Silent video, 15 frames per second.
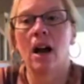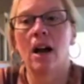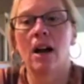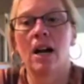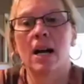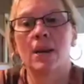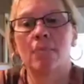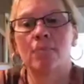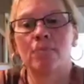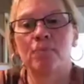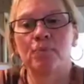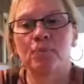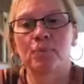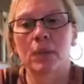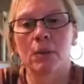
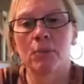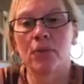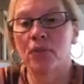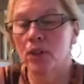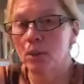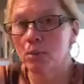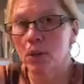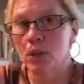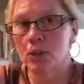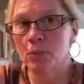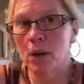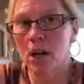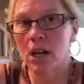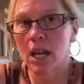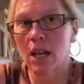Um, but for the
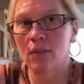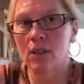most part,